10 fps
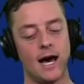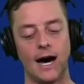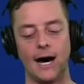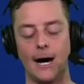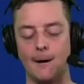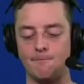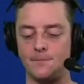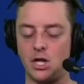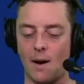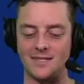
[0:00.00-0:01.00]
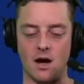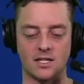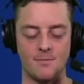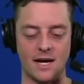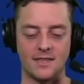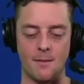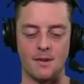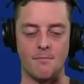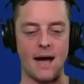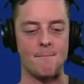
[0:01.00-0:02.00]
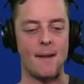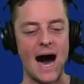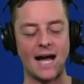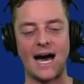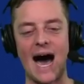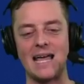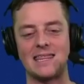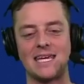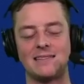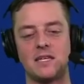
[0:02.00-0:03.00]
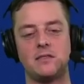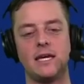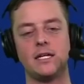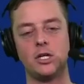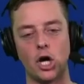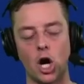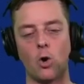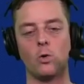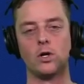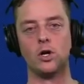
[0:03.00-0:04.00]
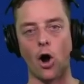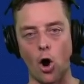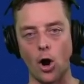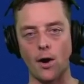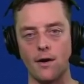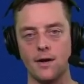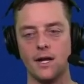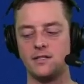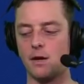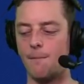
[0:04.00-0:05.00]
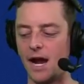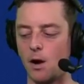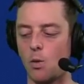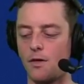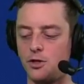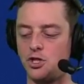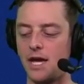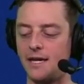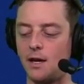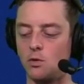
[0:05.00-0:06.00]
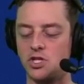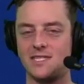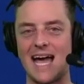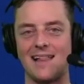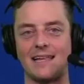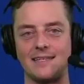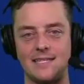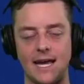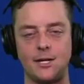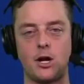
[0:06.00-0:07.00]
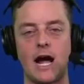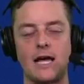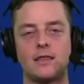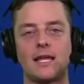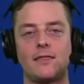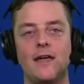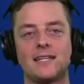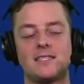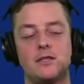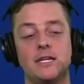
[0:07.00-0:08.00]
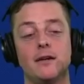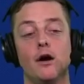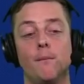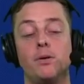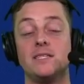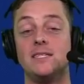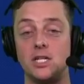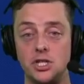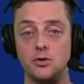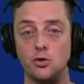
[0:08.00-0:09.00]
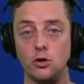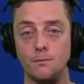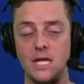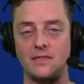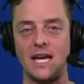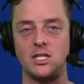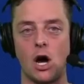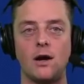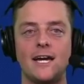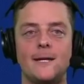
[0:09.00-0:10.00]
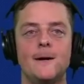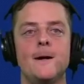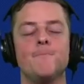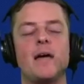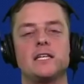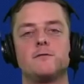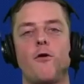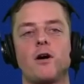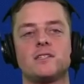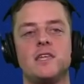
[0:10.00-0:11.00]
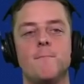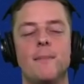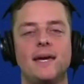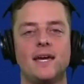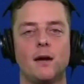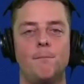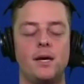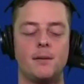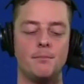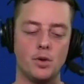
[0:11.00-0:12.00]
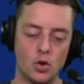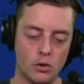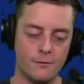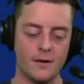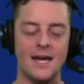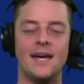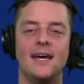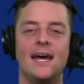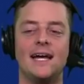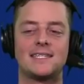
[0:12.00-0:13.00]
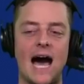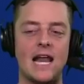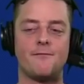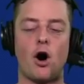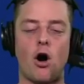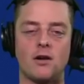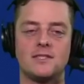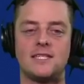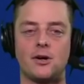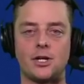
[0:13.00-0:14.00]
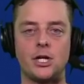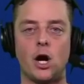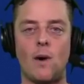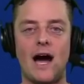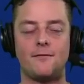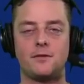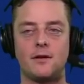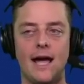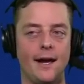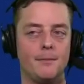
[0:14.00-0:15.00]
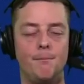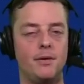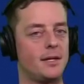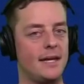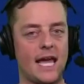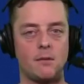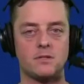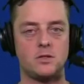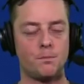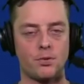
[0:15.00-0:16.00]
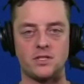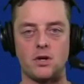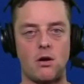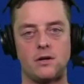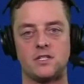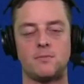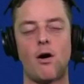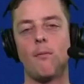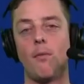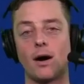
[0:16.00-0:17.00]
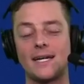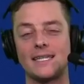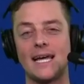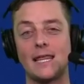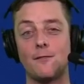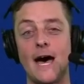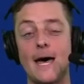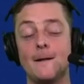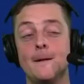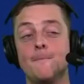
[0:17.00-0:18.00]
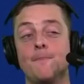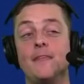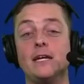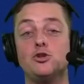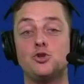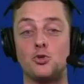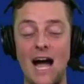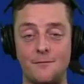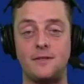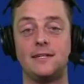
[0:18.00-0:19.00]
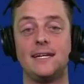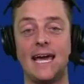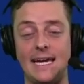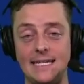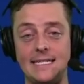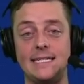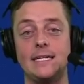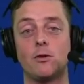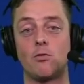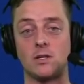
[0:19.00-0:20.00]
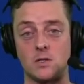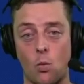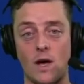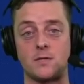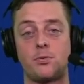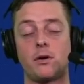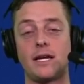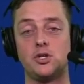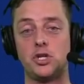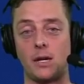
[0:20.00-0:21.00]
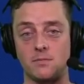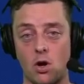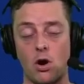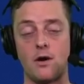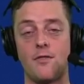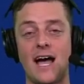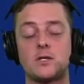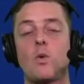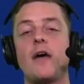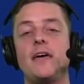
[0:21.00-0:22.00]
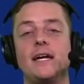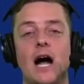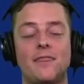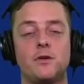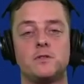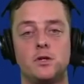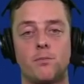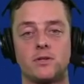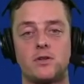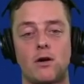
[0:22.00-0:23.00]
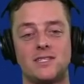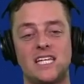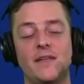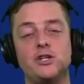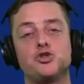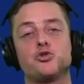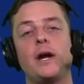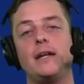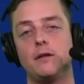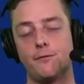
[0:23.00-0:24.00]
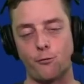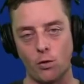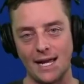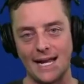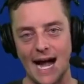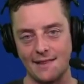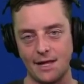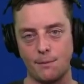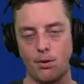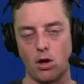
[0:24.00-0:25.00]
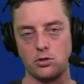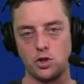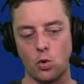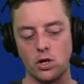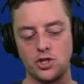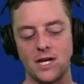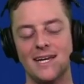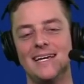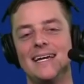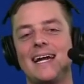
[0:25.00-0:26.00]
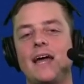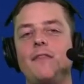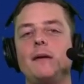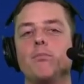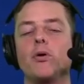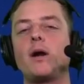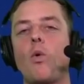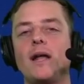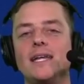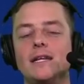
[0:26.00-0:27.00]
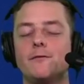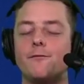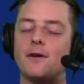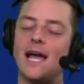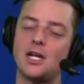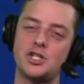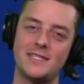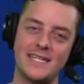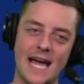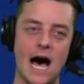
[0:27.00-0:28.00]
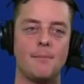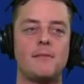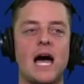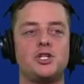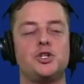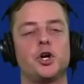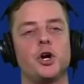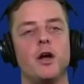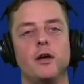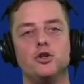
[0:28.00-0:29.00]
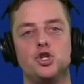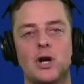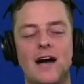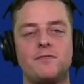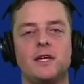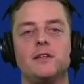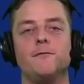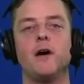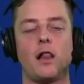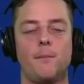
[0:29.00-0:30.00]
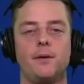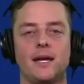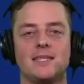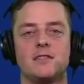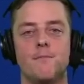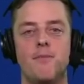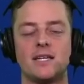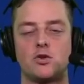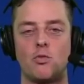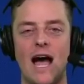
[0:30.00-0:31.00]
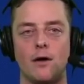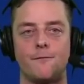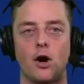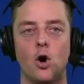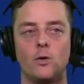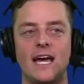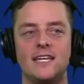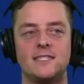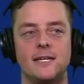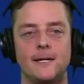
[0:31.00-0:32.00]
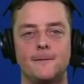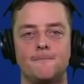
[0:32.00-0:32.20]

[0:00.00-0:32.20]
Um, you know, I talked about them in my mock. I think that they go guard to pair with Shai Gilgeous-Alexander. I think that's the position group that they target. As far as them making a big move, it's kind of a hard sell to go after a big name superstar in a small market like that. They drafted KD, Russell Westbrook, and James Harden. That's why they got those superstars in. They traded for a guy like Paul George. Can they bring one in in free agency? I'm not sure. Draft and developing is the best route for OKC.